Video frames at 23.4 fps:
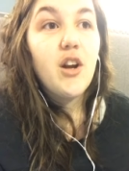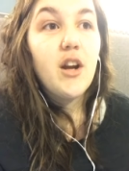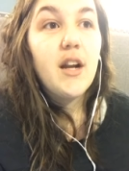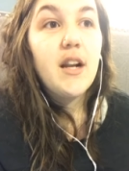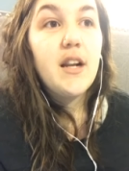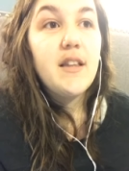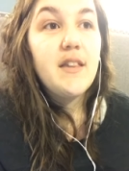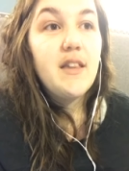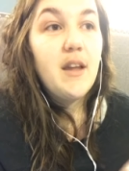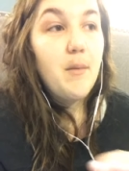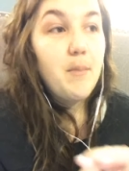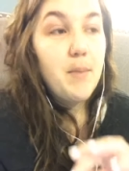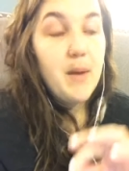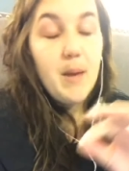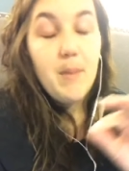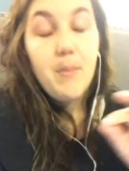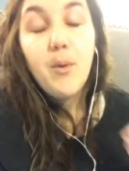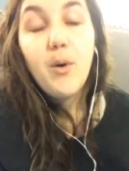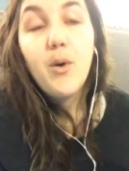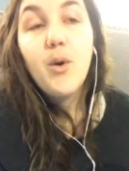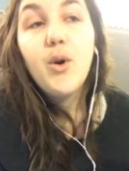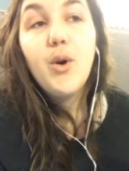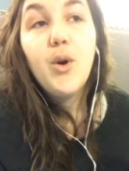the
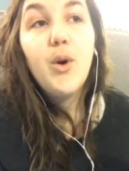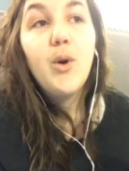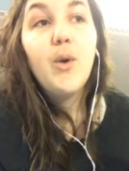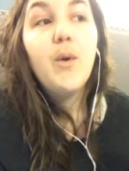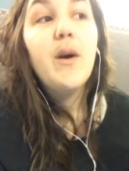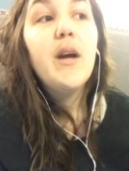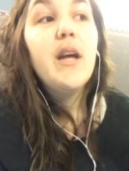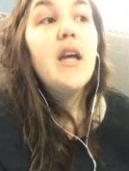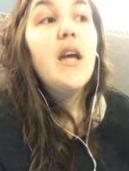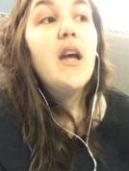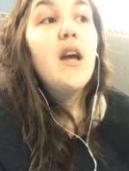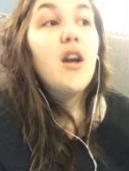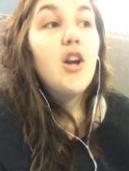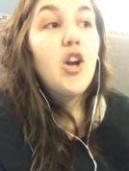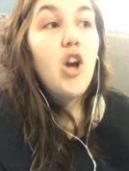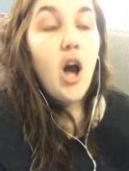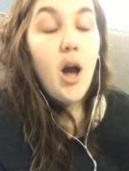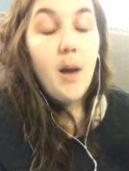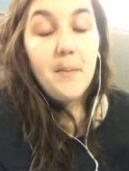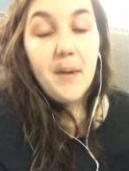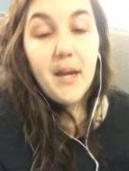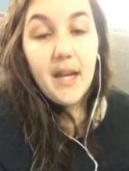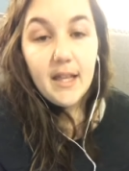people who
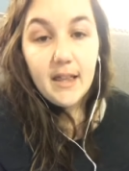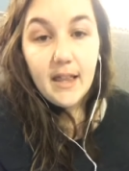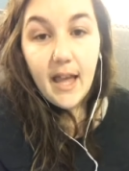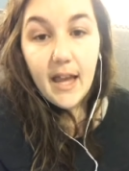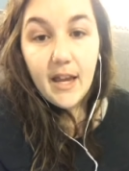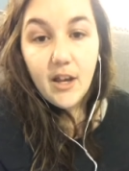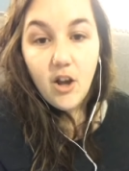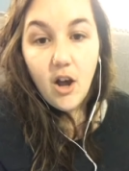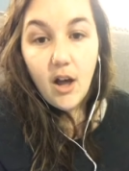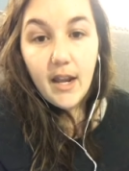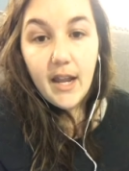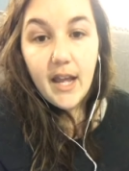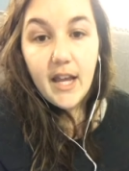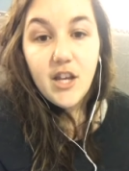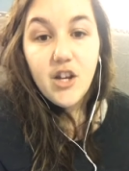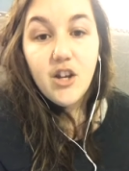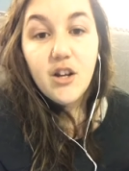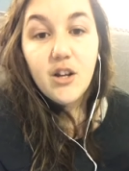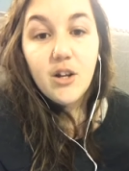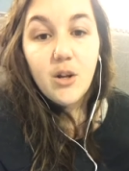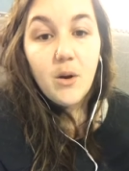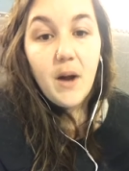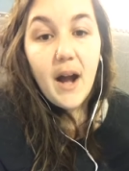comment and like on it, you're
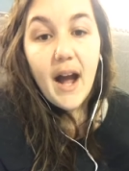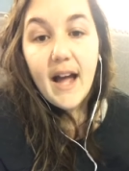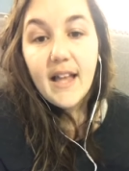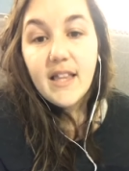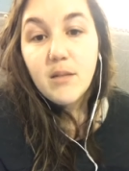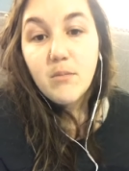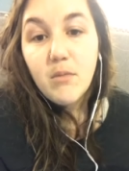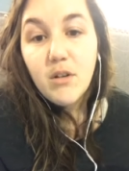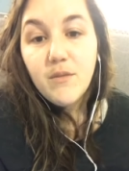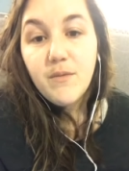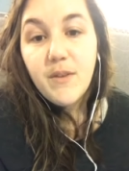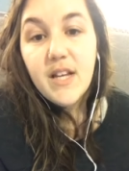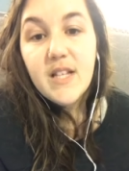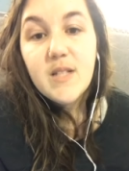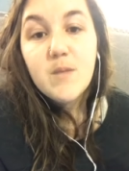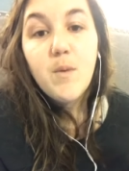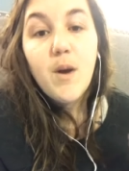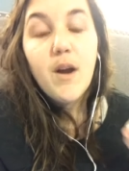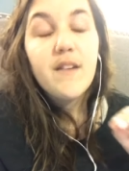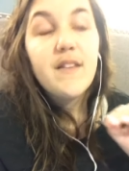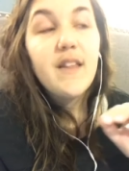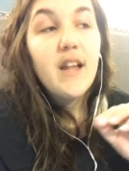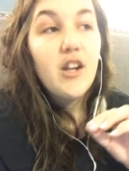going to go add them on
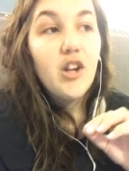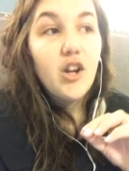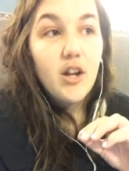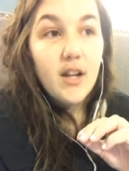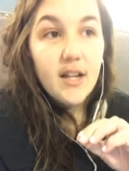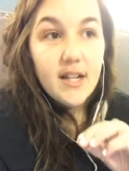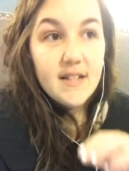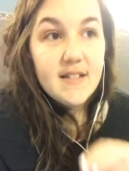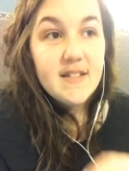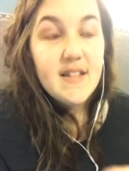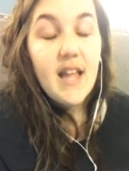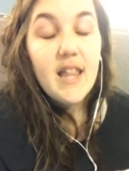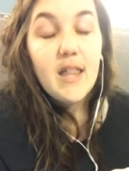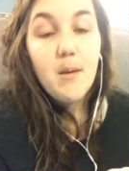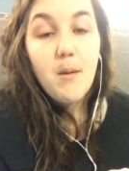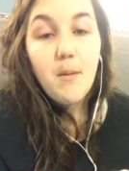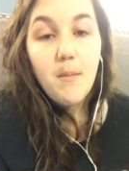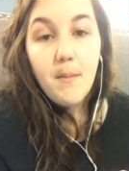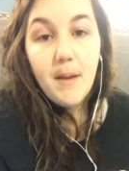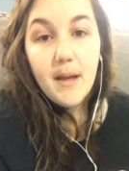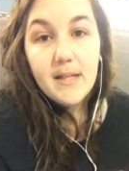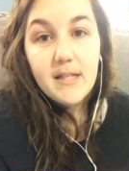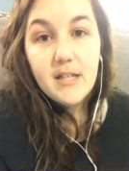Facebook, then you're going to send them
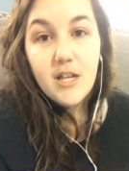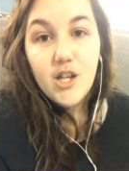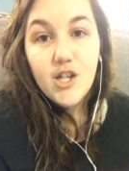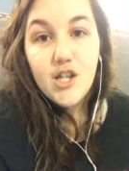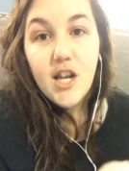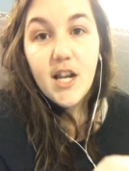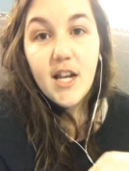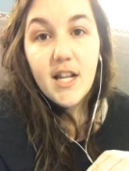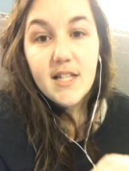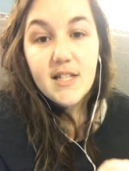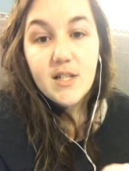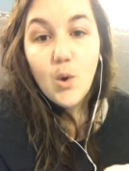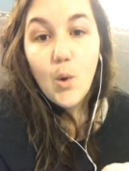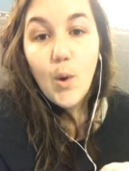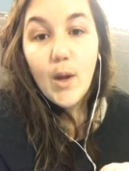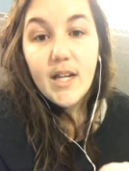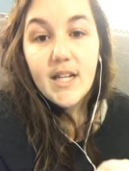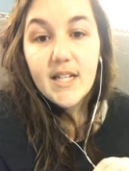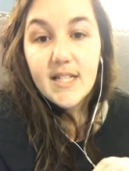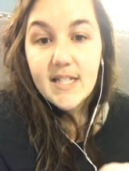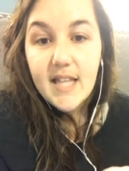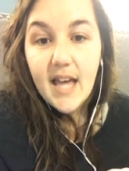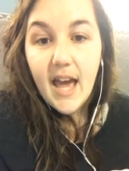a message, and it's going
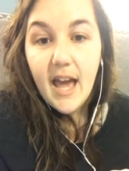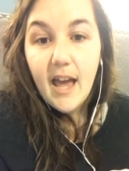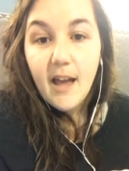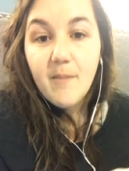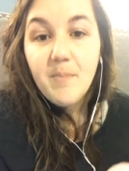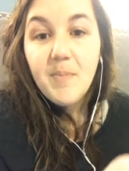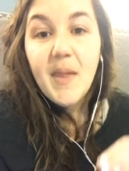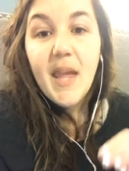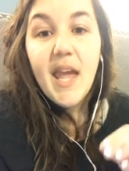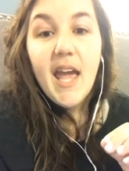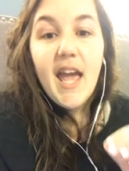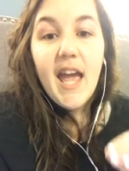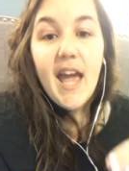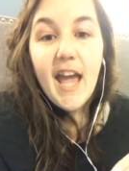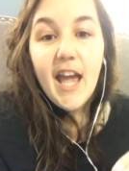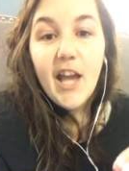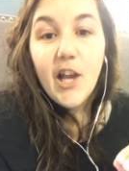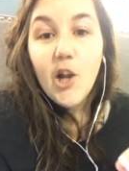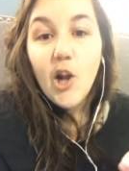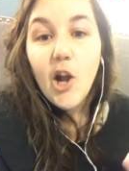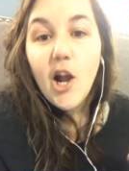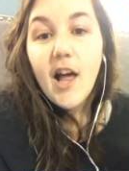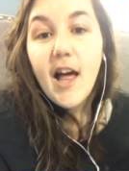to say, hey
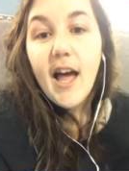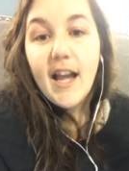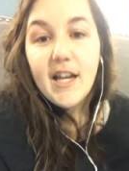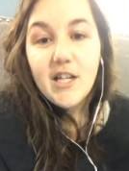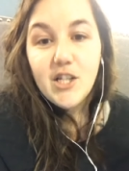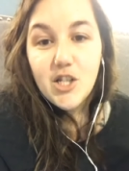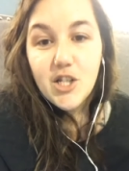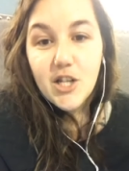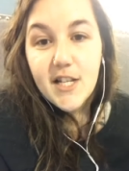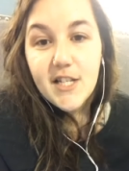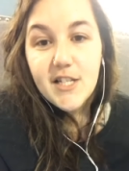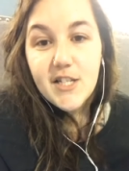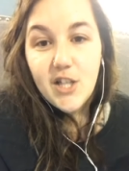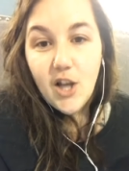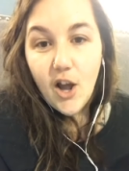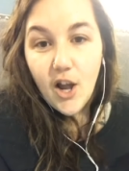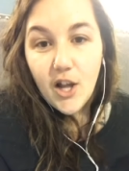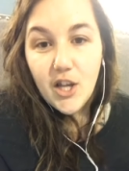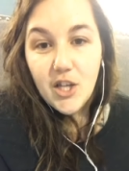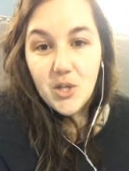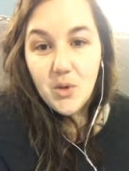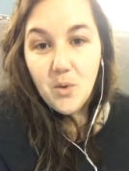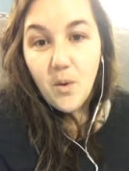girl, I just
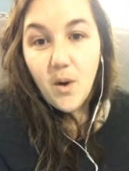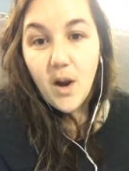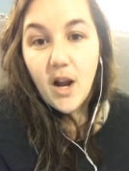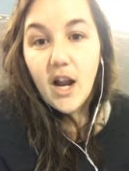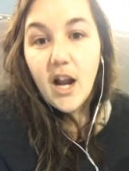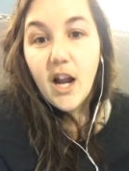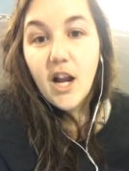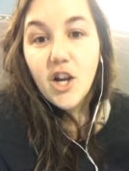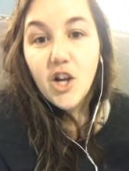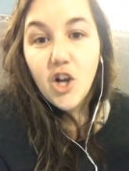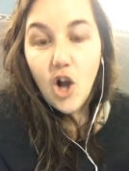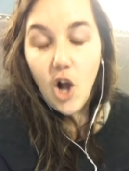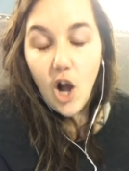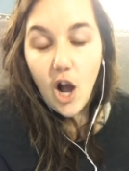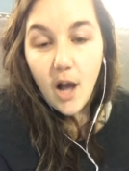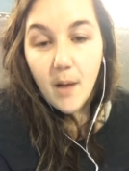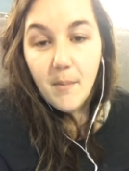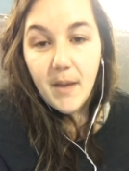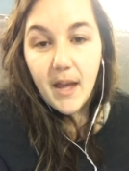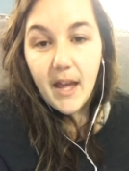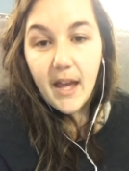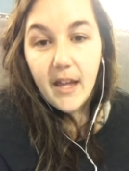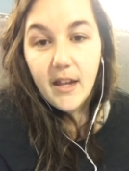saw your
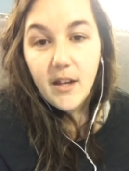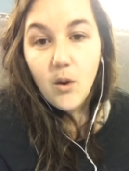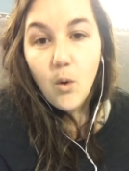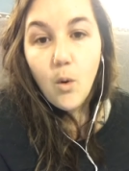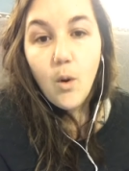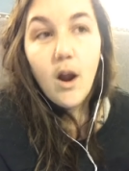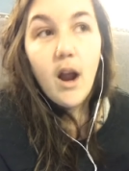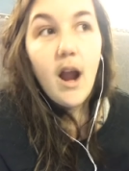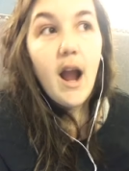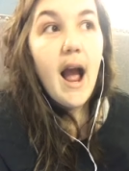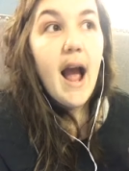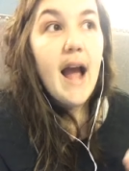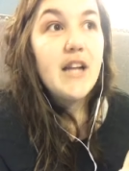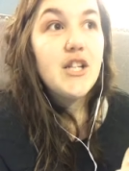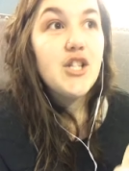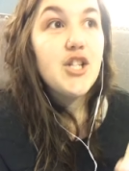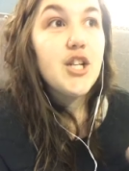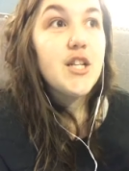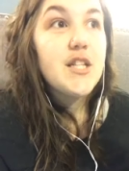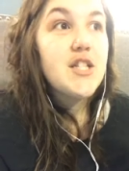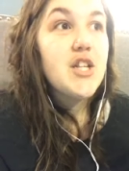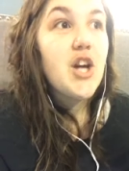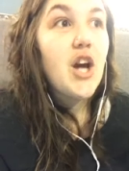comment, or I
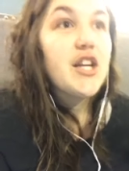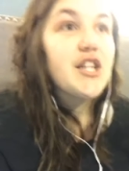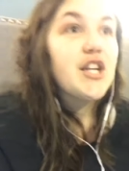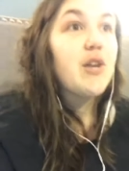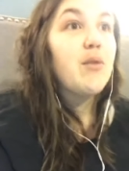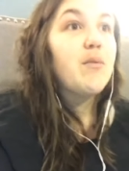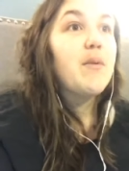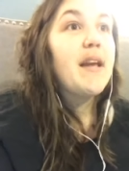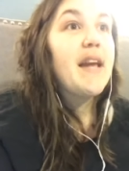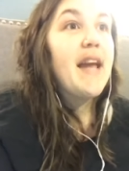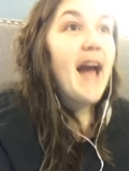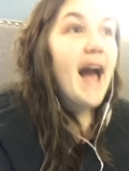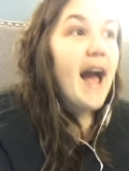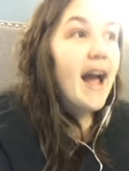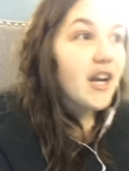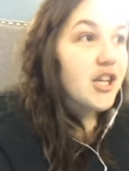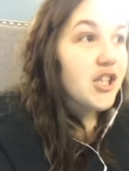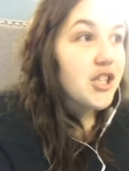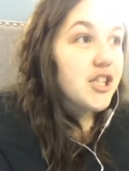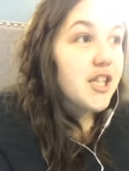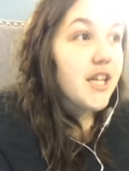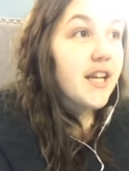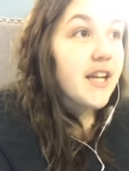just saw your
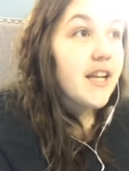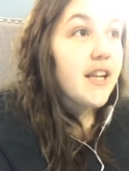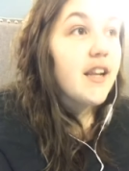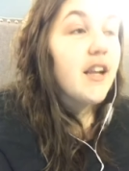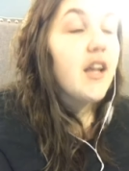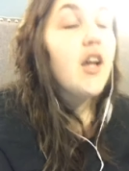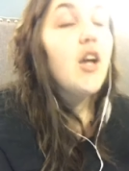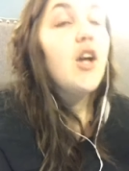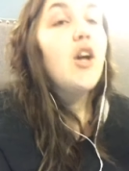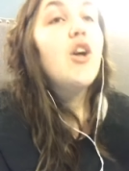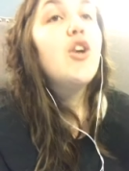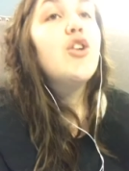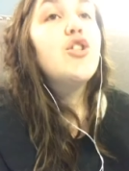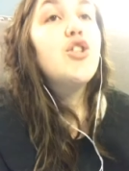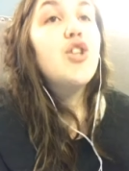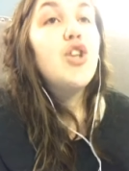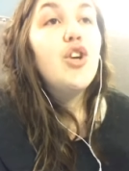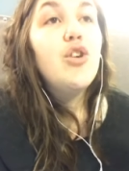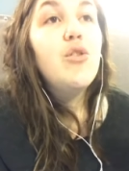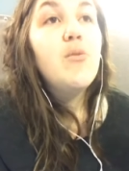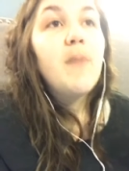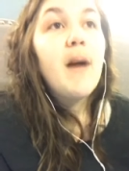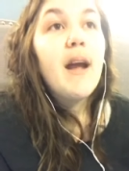reaction
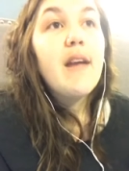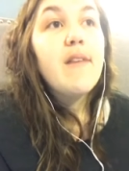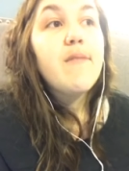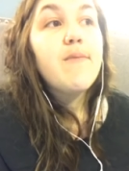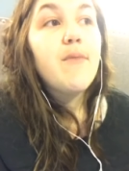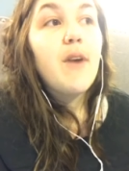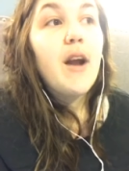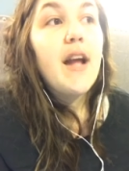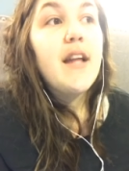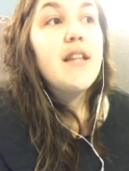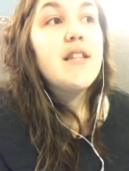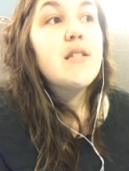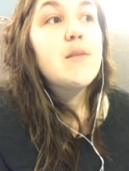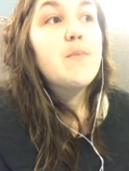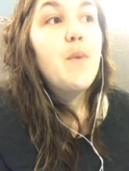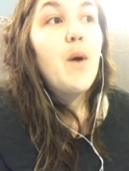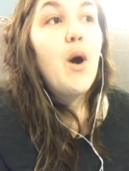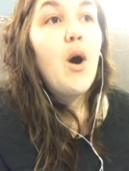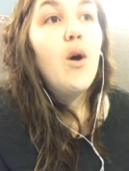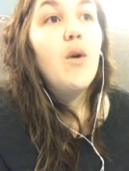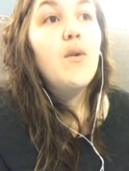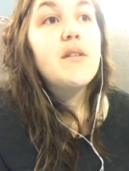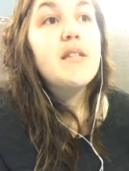to my friend's
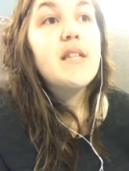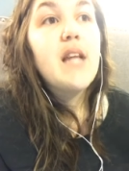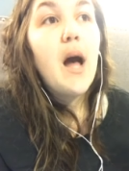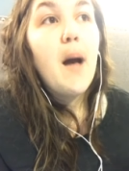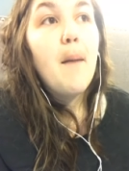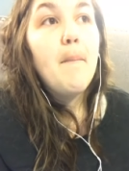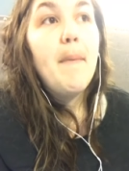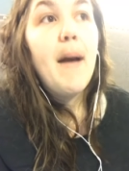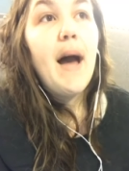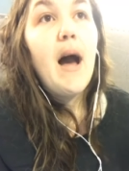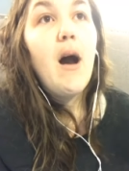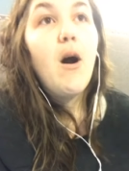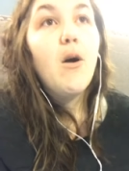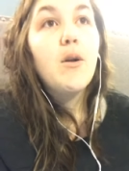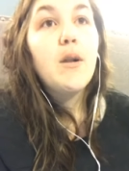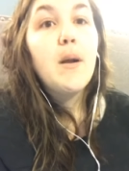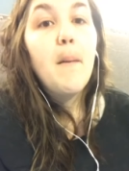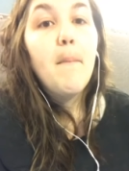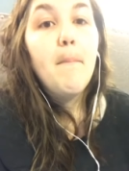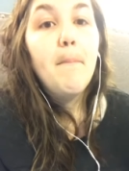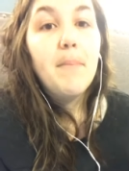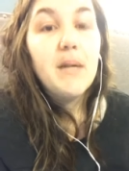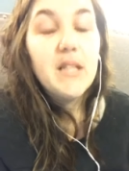post about
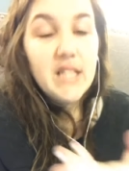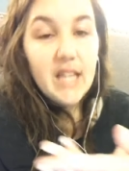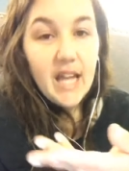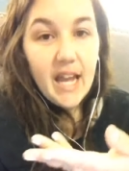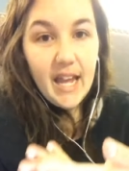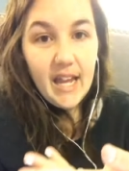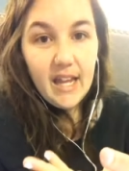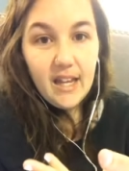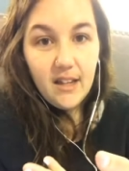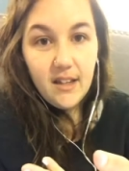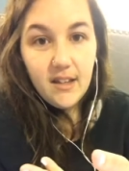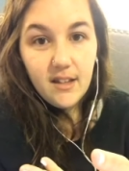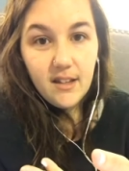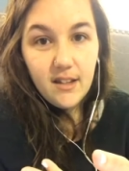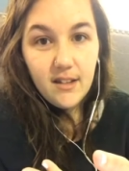blank.